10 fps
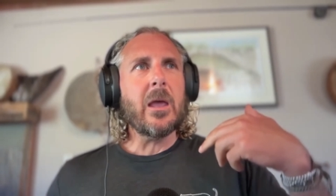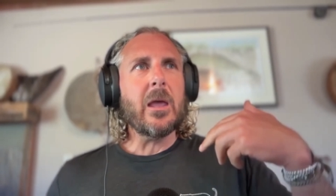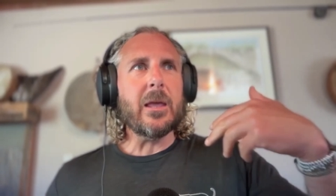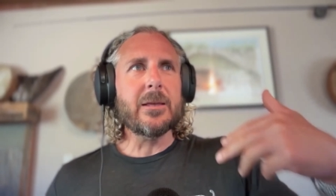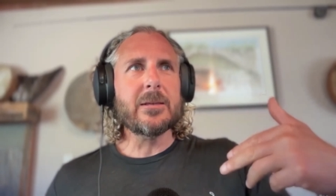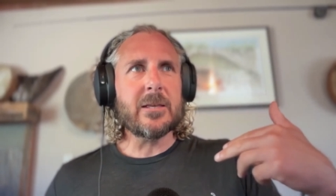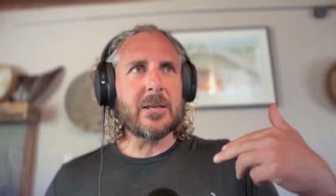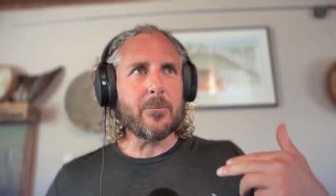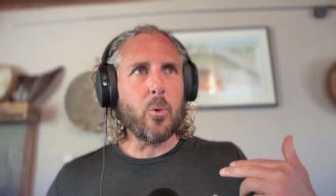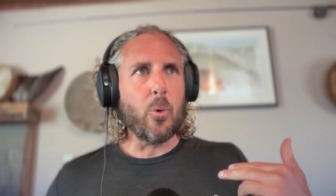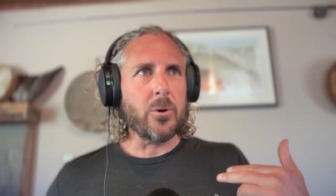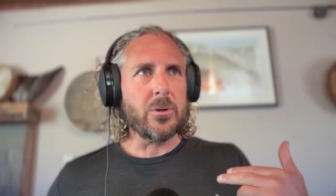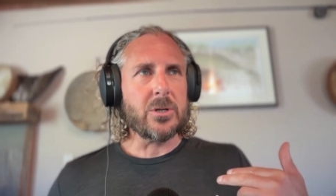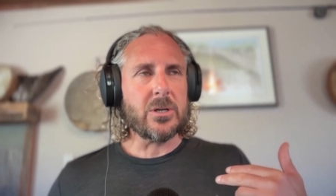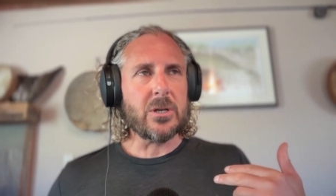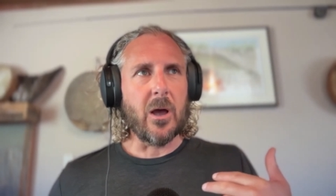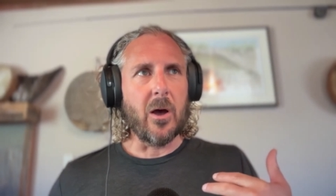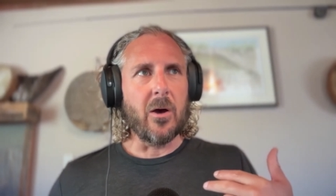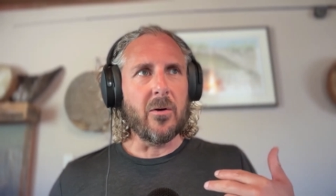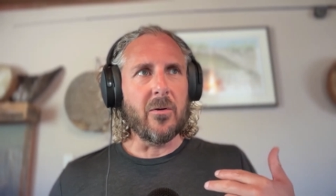is the importance
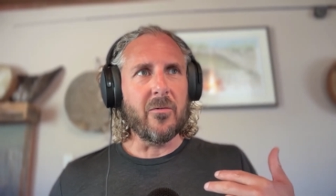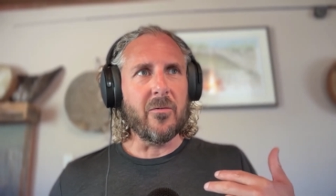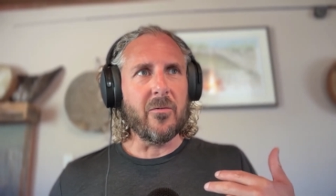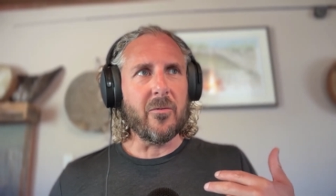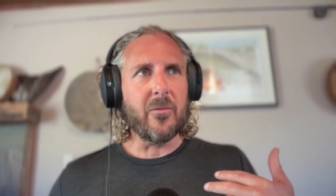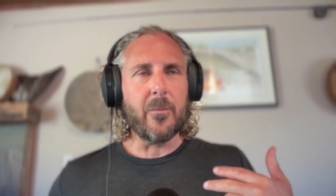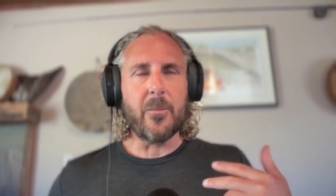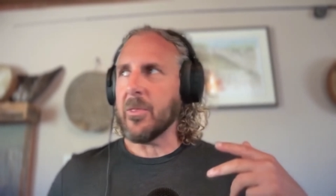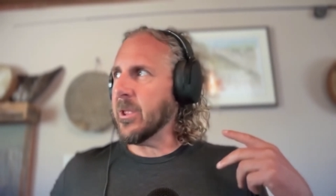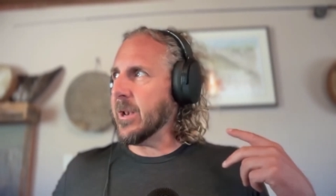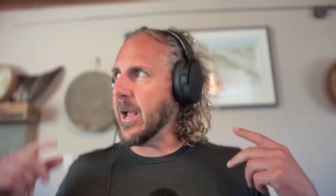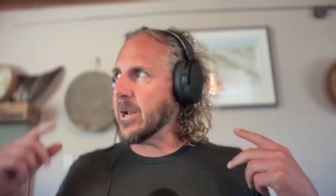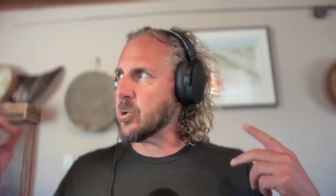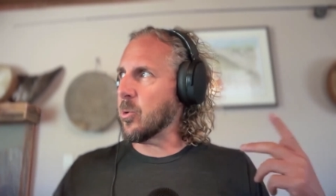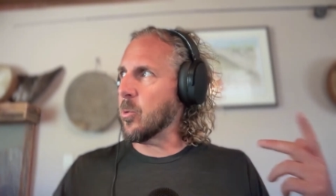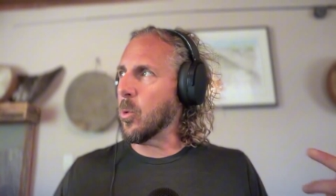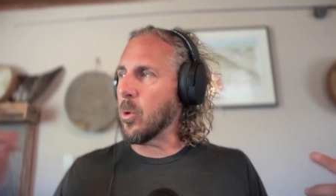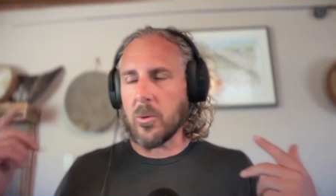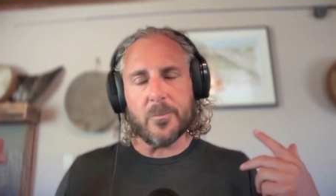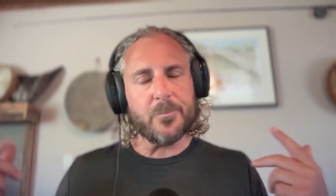of the natural
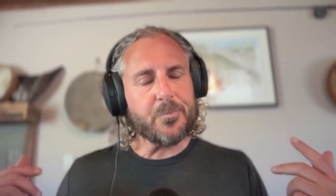world